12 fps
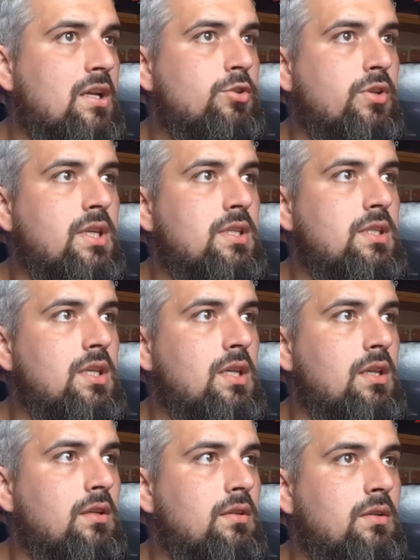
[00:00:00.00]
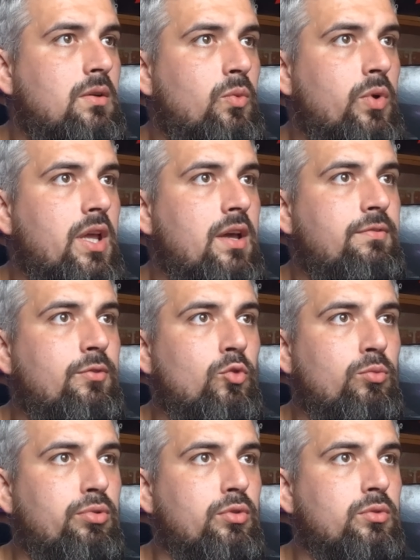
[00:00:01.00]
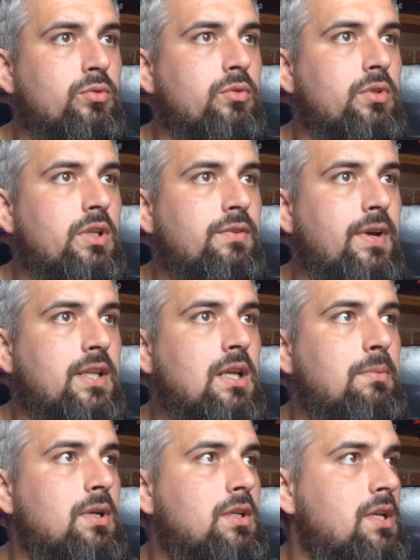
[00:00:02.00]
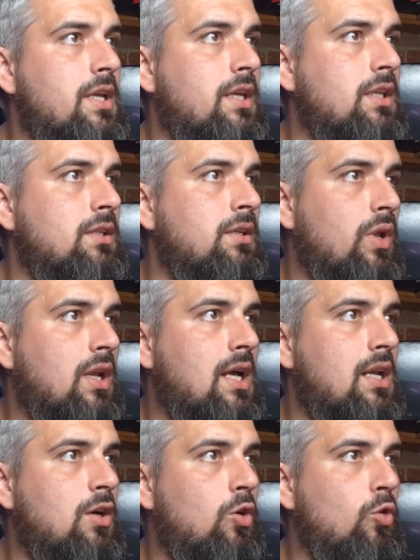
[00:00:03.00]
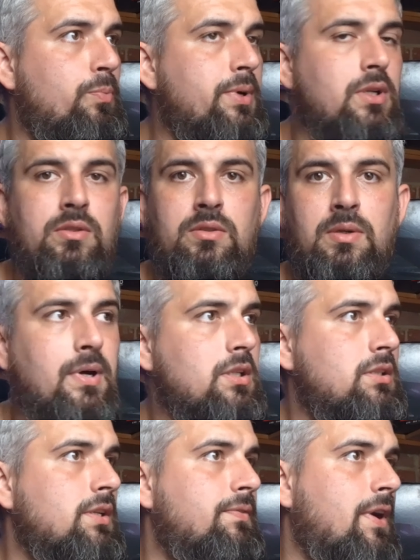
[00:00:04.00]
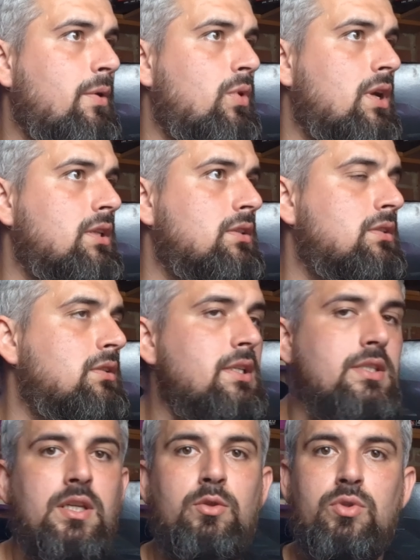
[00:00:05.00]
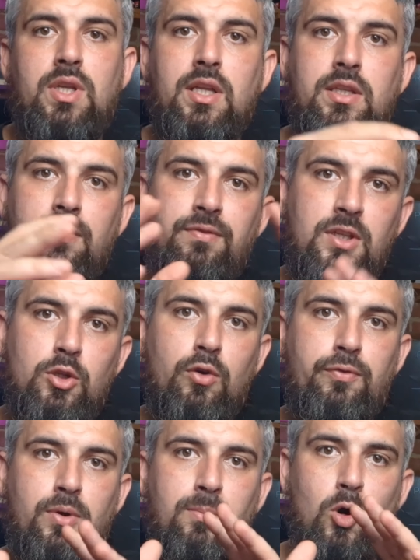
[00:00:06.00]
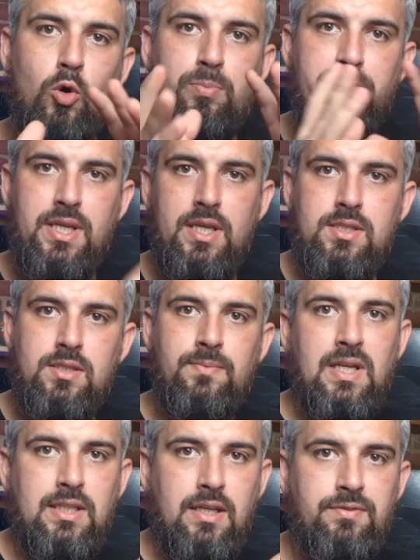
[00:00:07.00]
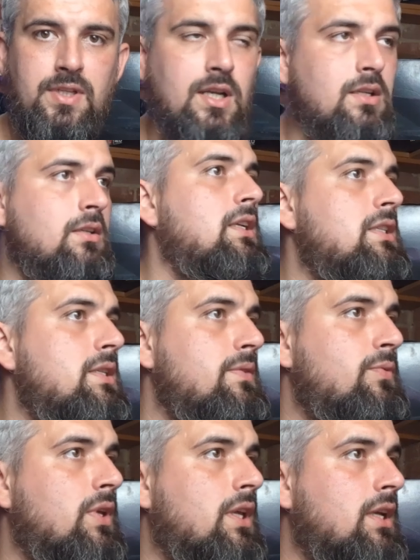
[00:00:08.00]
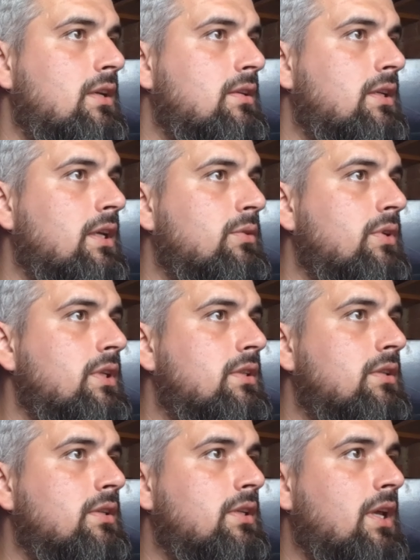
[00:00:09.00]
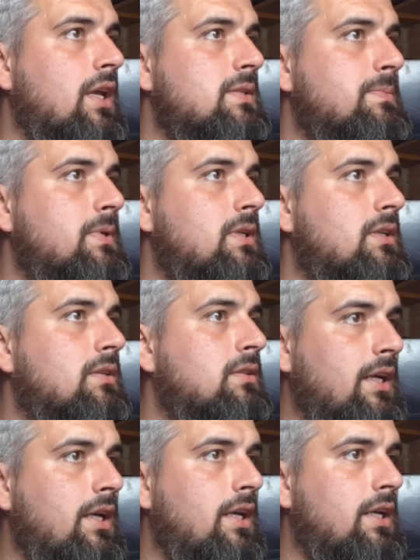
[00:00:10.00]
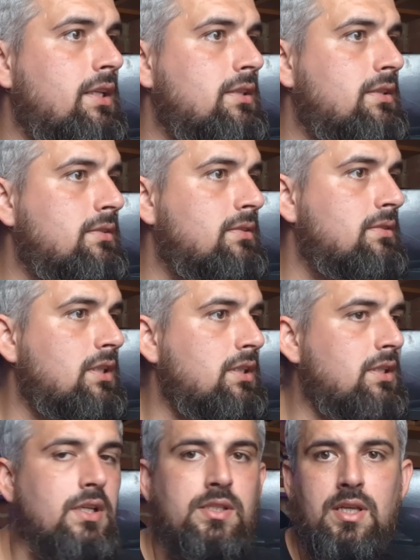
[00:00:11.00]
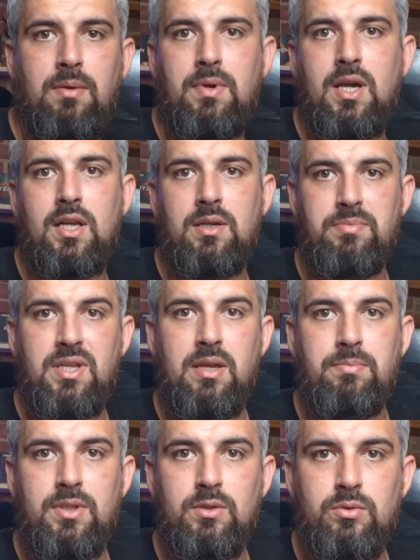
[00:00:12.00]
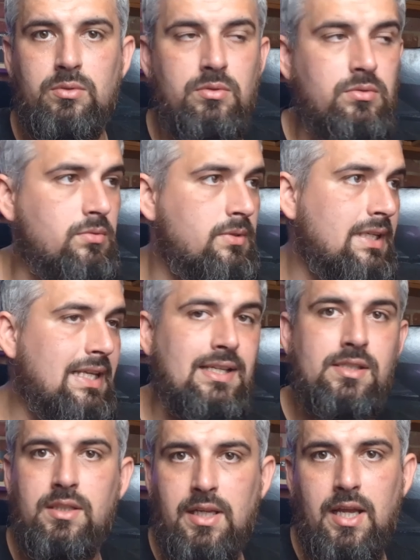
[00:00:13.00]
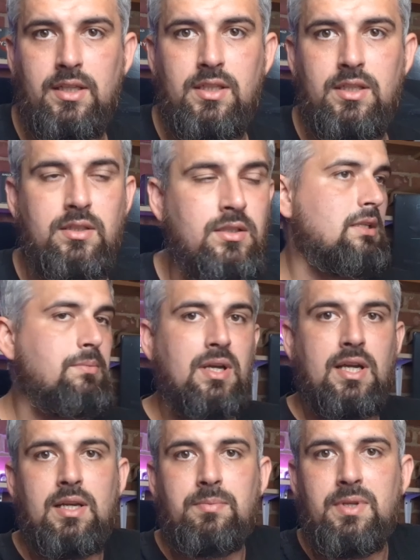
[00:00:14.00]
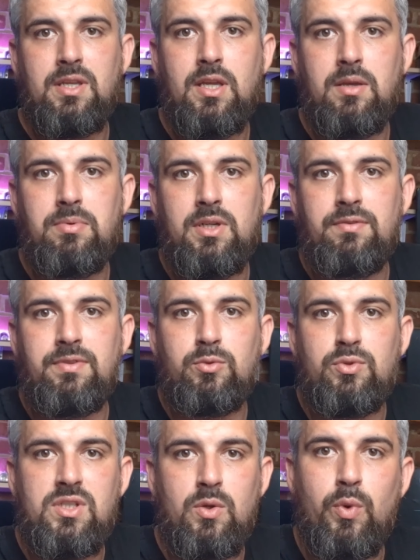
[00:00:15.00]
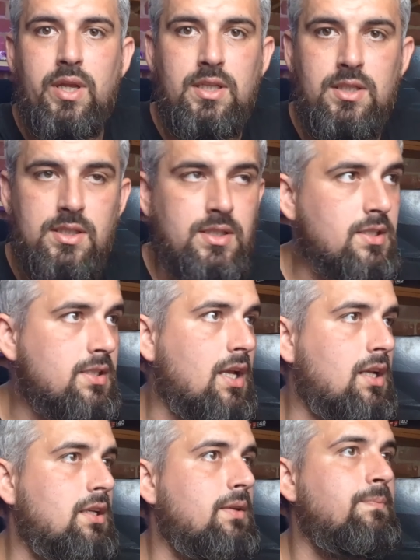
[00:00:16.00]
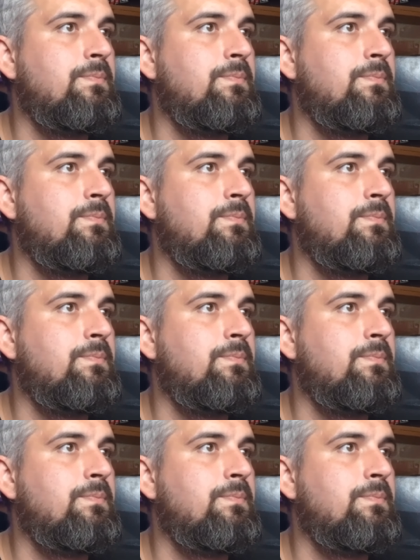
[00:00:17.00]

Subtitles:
As you can see, we have Ubuntu. If I double click it, we're gonna open, but if I want, let's say, to take the video from OBS that I've done, let's see if we can get to it. Casper, and yes, I'm not gonna be able to extract it, and I'm not gonna be able even to see where it is exactly.